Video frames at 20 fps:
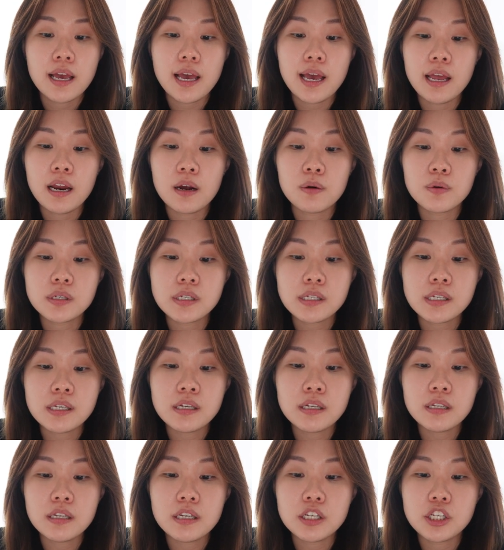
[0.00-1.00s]
and I will
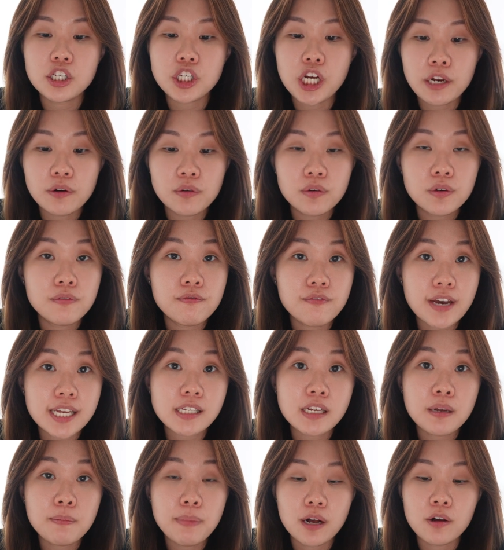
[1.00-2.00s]
see the general
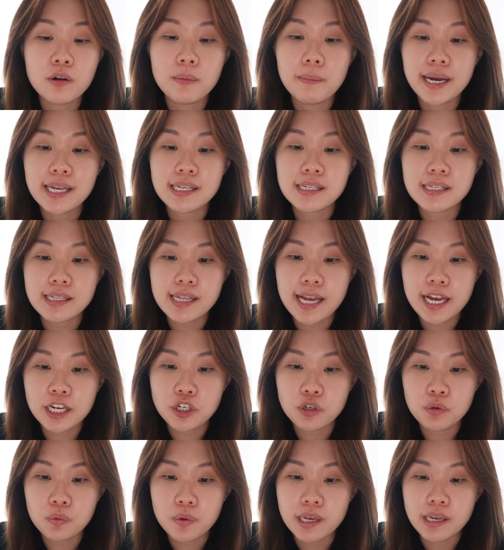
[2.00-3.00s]
investing powered by
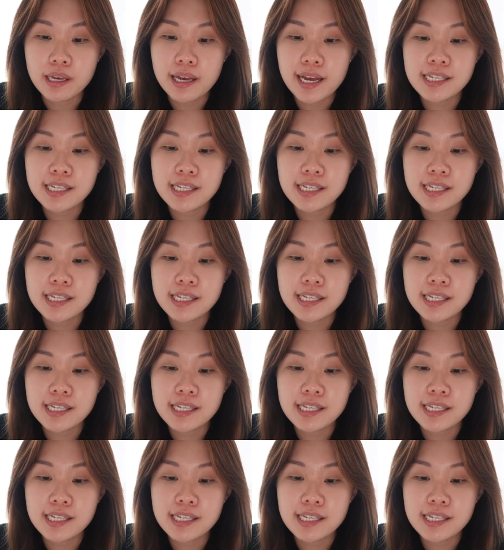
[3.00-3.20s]
StashAway.